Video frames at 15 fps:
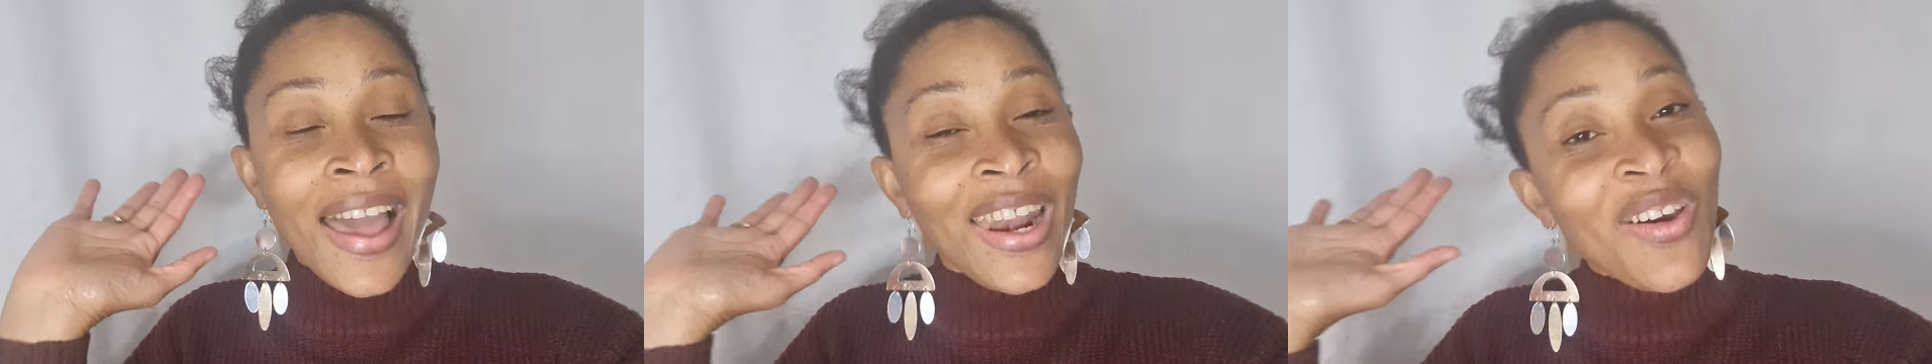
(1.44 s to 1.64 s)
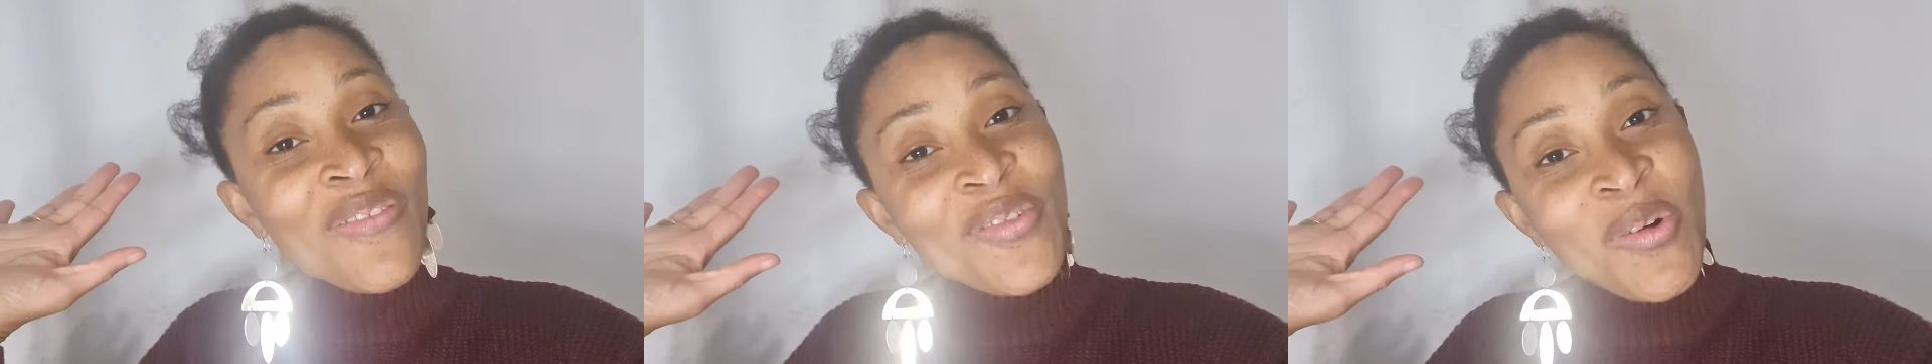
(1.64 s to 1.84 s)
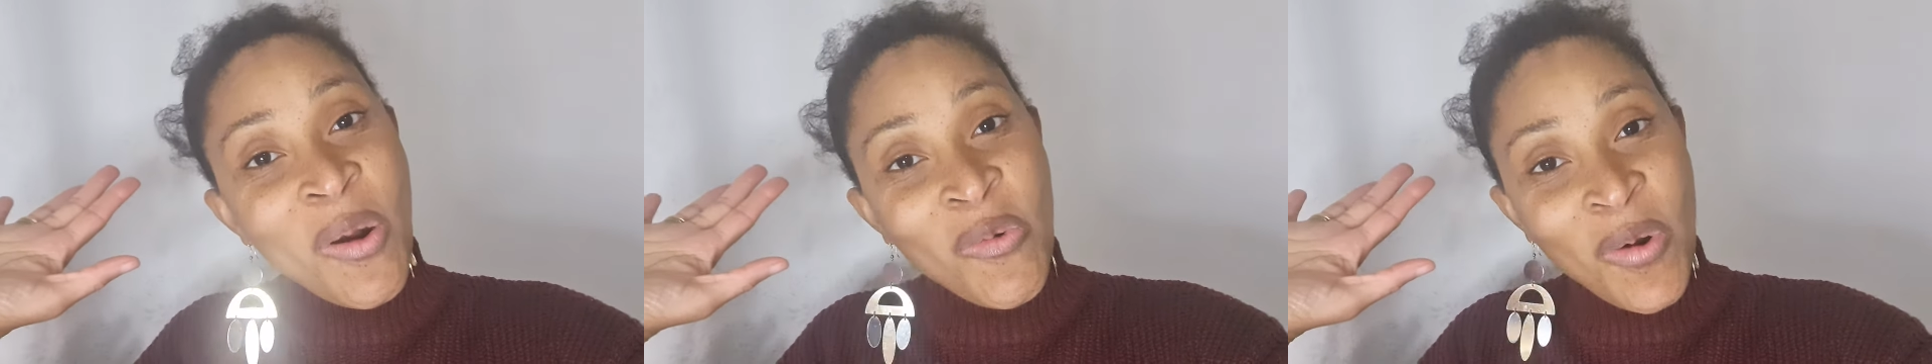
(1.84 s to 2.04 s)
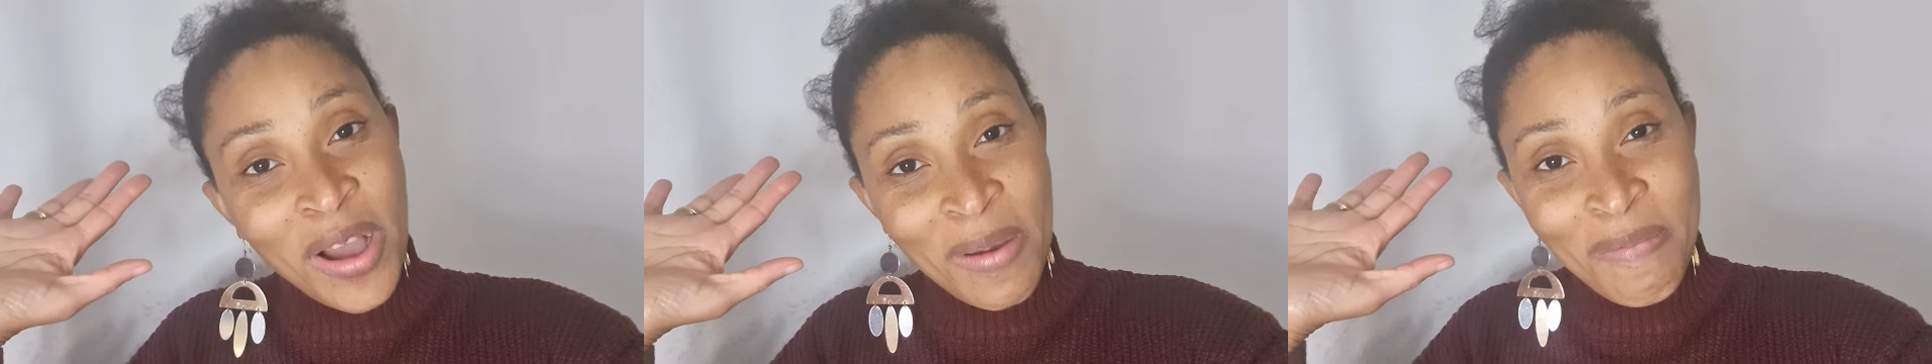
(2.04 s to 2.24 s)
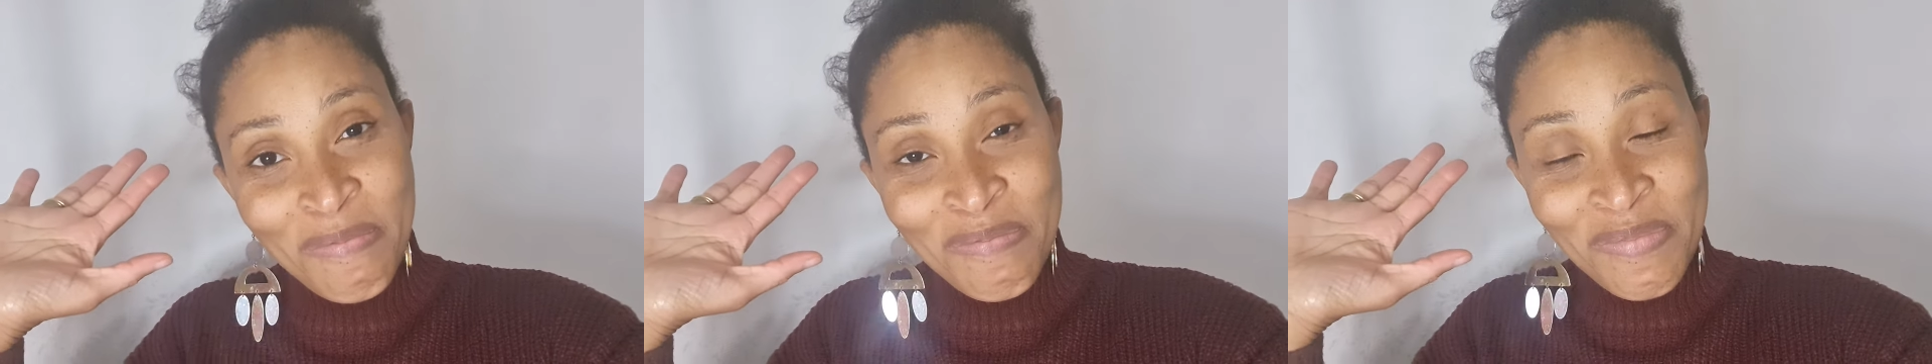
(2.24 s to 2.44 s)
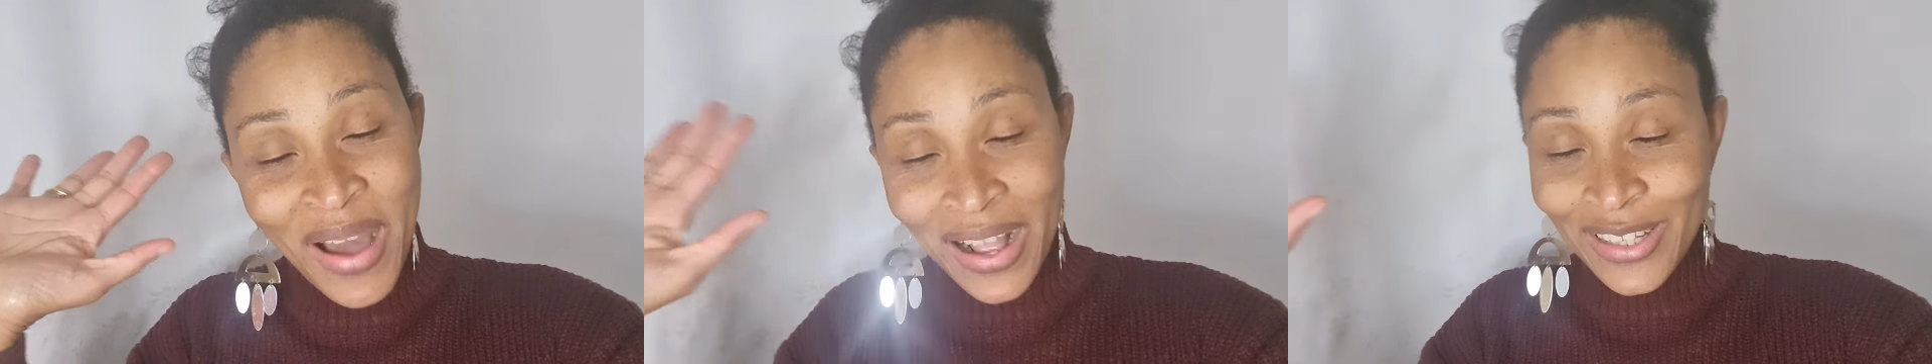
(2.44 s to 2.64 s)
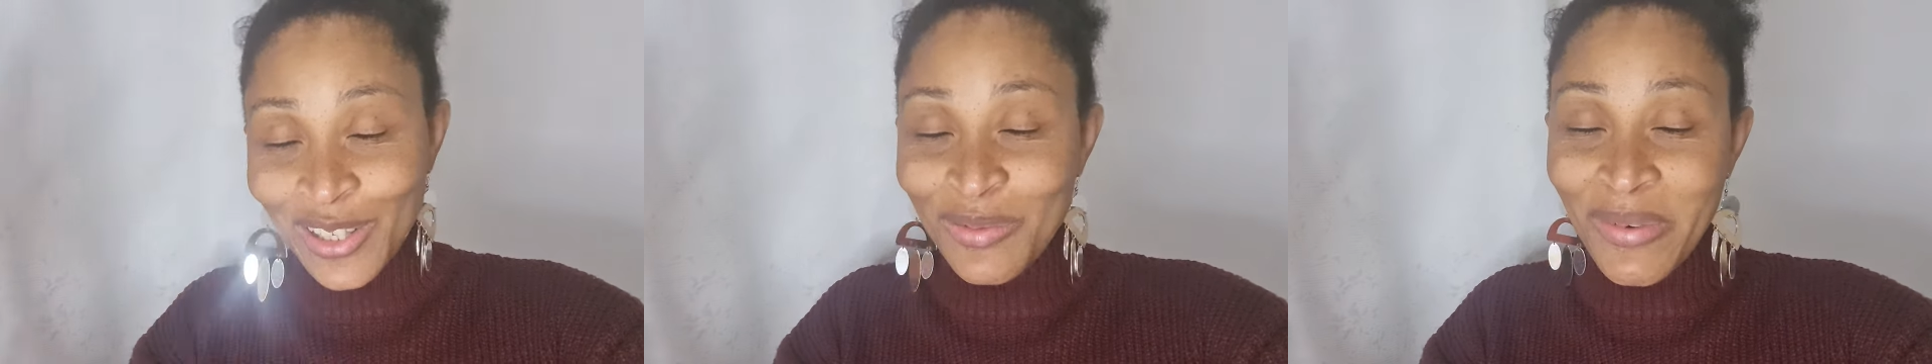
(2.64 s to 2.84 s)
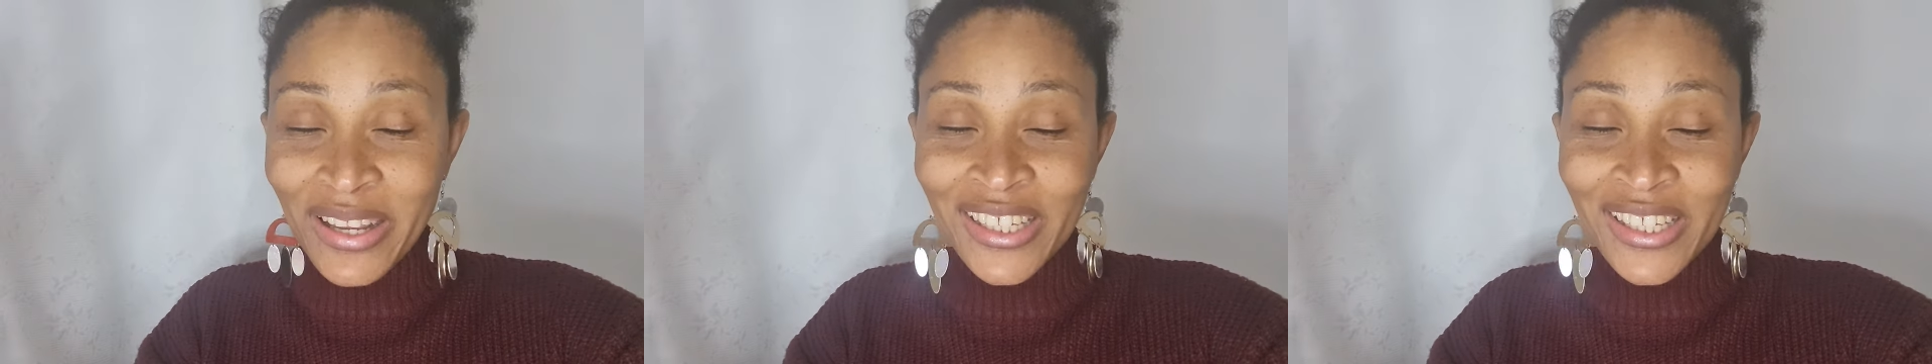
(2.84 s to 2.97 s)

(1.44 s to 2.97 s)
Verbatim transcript: hello everyone welcome back to my